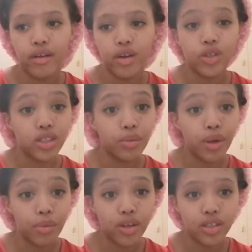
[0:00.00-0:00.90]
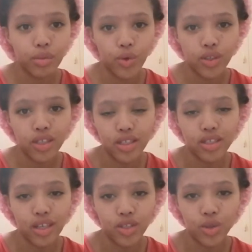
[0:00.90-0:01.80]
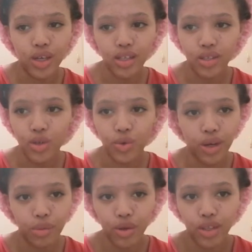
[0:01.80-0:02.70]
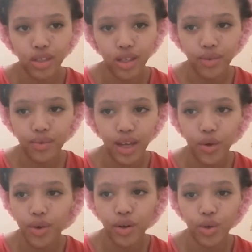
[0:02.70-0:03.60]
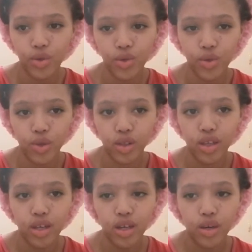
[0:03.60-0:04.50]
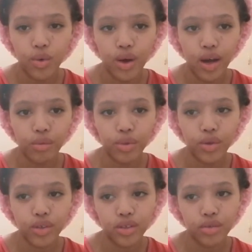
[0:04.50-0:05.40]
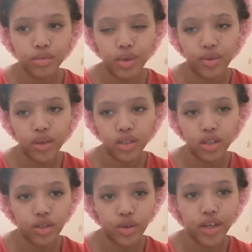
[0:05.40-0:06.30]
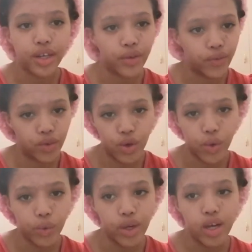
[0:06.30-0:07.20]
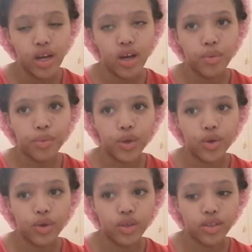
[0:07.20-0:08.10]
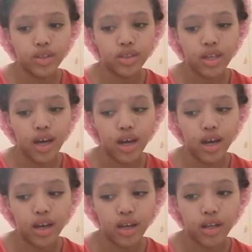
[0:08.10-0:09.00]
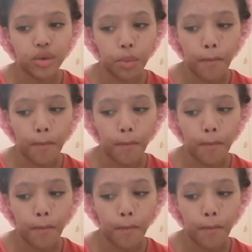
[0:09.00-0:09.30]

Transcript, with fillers: because my parents are both teachers, as you guys know. What am I gonna say? I don't want to go to school. Why? Because my friends aren't going. No, because I,